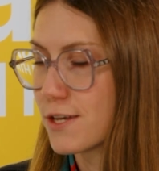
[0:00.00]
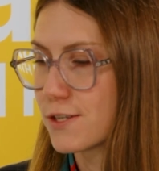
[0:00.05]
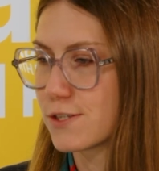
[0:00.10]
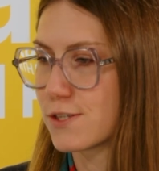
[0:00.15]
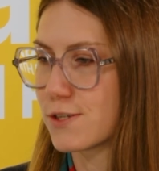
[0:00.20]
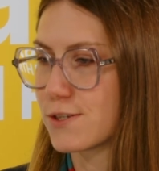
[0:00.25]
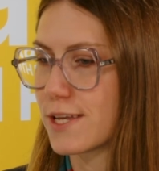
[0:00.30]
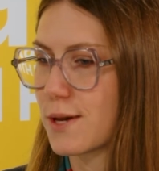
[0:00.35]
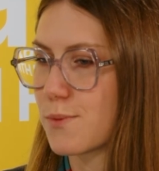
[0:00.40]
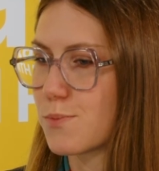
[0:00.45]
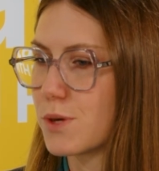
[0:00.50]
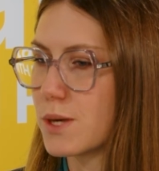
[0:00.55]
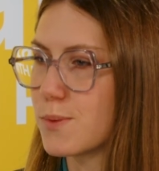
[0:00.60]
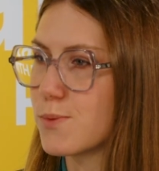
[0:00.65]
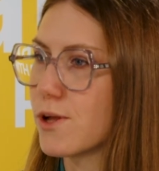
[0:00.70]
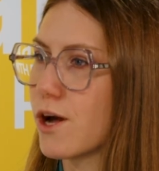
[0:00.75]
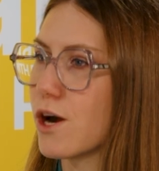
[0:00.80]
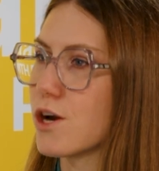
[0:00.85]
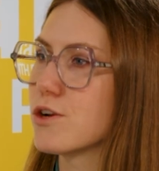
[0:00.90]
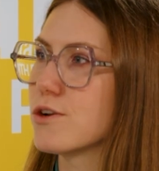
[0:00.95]
So that
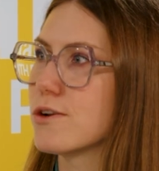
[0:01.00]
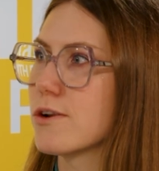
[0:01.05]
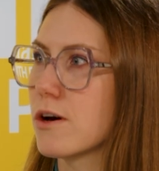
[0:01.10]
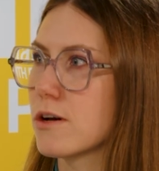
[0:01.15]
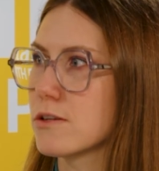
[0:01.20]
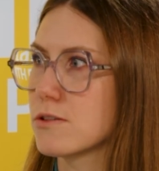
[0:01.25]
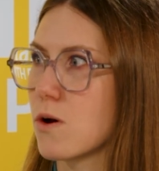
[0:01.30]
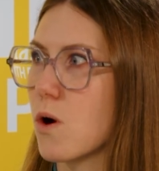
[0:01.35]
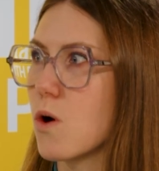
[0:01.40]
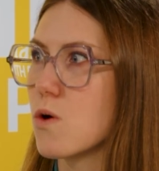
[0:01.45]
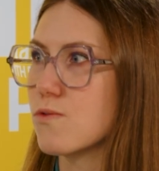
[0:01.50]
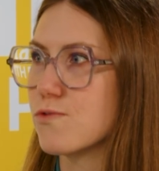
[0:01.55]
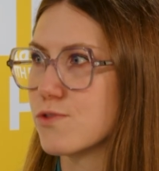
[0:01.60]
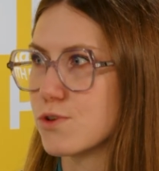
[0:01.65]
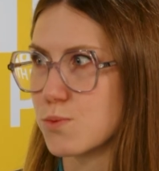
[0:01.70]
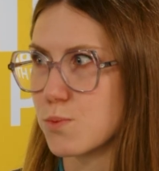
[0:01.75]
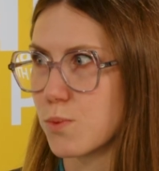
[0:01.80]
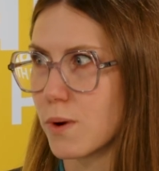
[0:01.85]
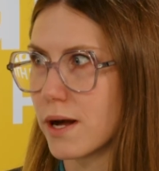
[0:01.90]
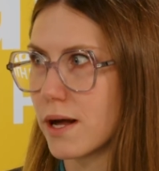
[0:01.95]
people are not
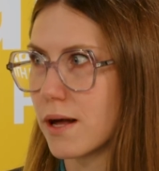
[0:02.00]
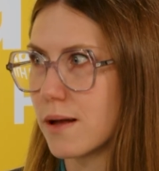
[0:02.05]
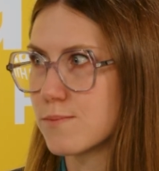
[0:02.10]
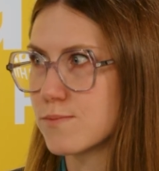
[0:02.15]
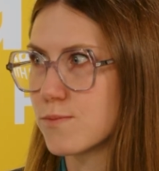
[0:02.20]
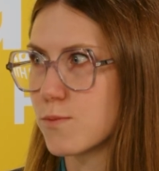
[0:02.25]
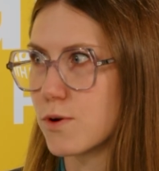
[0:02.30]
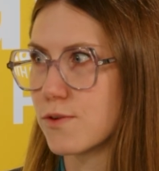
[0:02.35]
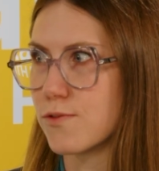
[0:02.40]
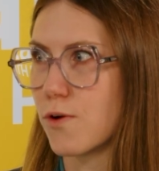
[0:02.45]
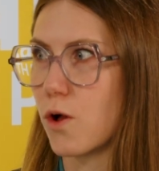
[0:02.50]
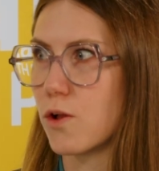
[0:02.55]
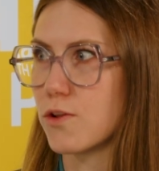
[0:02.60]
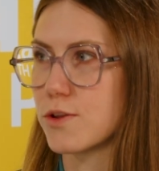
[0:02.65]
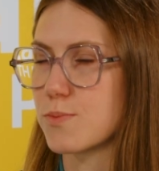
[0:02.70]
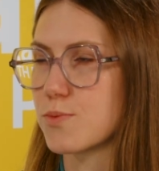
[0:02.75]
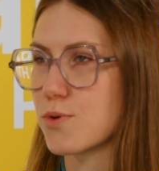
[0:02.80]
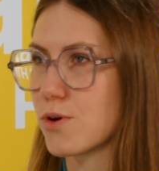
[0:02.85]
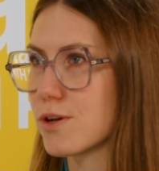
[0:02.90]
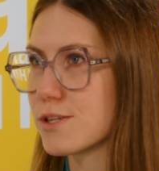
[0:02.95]
overwhelmed with all the
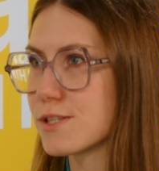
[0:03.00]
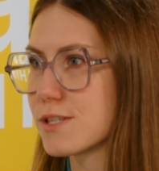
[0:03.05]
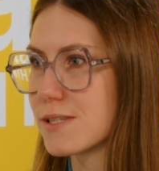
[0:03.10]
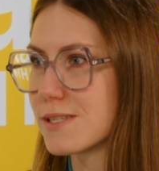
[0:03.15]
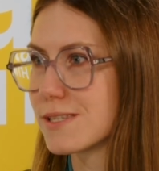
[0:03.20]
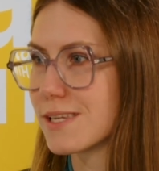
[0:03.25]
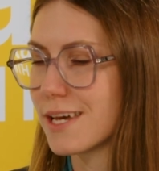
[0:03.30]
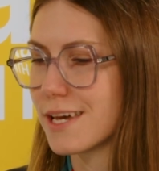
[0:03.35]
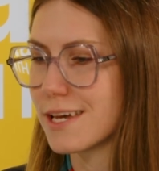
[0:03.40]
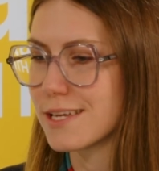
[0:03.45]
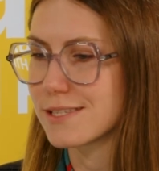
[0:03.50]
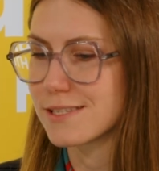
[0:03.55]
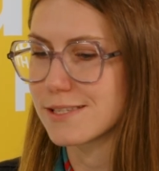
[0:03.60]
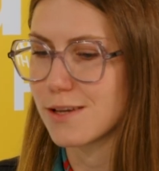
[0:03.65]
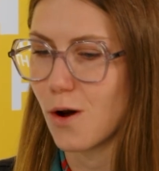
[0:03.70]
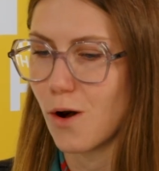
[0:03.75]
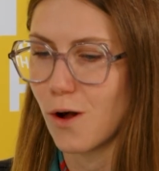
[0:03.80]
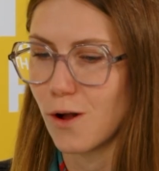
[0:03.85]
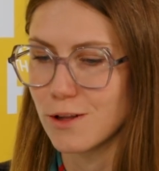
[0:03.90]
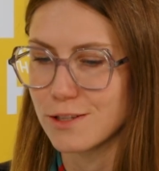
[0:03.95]
processes,
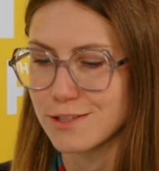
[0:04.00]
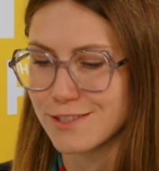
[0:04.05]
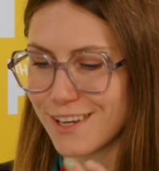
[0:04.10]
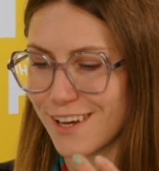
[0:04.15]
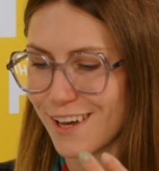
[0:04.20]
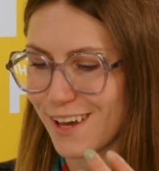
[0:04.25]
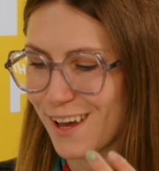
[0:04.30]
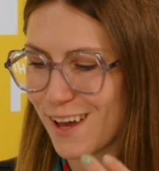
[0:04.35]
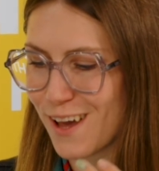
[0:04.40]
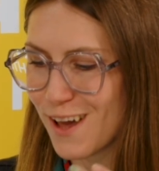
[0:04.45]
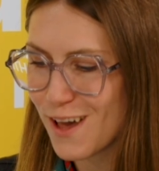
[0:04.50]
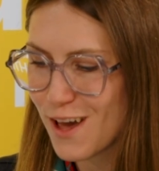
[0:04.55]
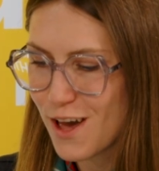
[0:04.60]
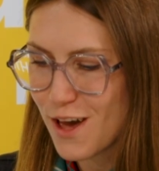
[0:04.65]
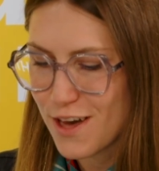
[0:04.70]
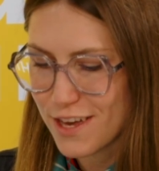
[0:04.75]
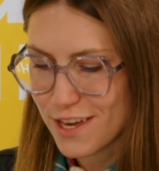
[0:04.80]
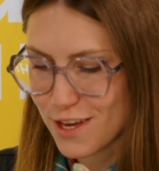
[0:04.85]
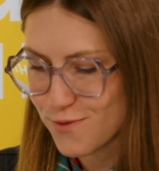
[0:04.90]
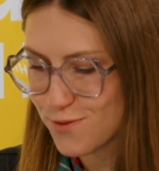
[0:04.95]
all the
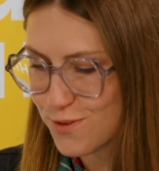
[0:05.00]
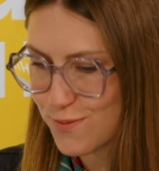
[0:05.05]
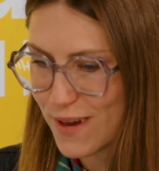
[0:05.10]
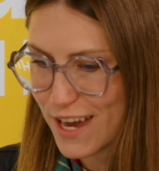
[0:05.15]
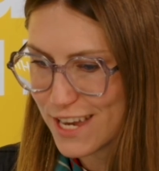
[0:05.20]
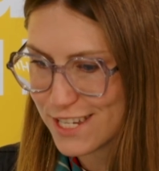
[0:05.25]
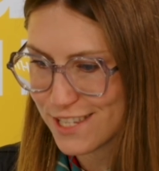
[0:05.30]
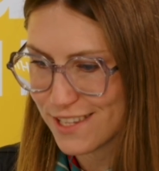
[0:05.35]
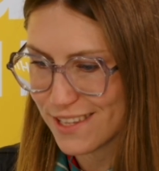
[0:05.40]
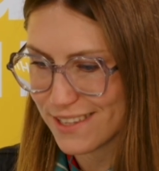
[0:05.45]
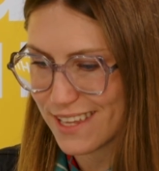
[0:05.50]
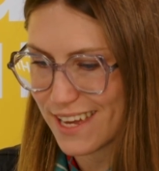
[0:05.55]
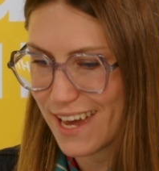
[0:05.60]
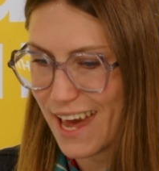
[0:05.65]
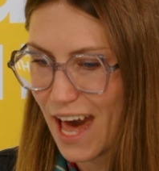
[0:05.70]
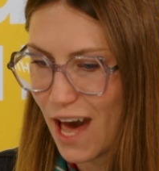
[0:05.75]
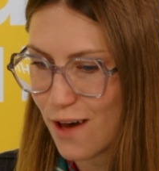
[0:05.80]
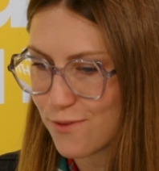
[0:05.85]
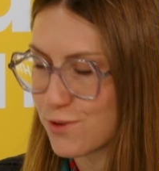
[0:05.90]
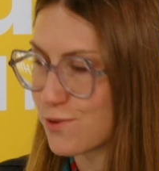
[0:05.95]
information that they
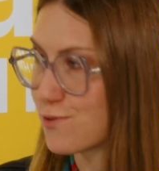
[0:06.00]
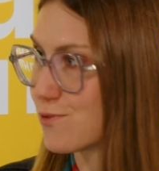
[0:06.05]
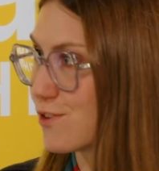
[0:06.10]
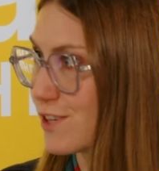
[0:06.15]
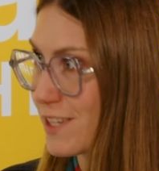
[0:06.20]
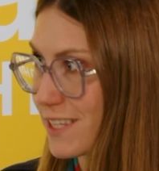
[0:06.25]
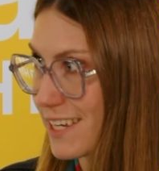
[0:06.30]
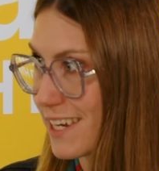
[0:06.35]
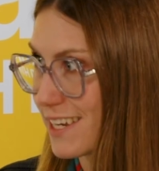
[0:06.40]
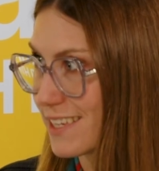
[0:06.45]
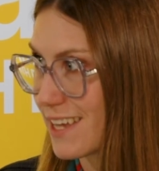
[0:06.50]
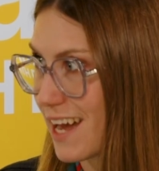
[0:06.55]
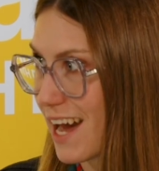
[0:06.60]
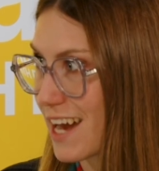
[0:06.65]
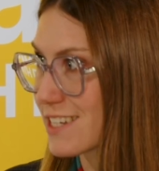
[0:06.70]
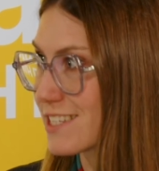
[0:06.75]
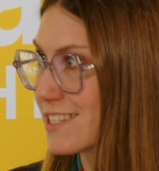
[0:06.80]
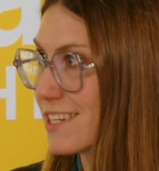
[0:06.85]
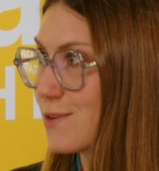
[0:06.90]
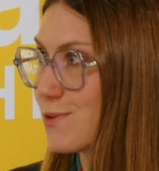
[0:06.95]
have to fill in.
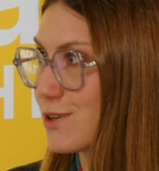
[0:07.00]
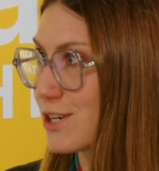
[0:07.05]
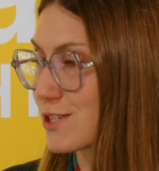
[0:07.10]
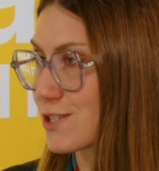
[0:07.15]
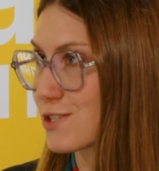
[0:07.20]
Actually, we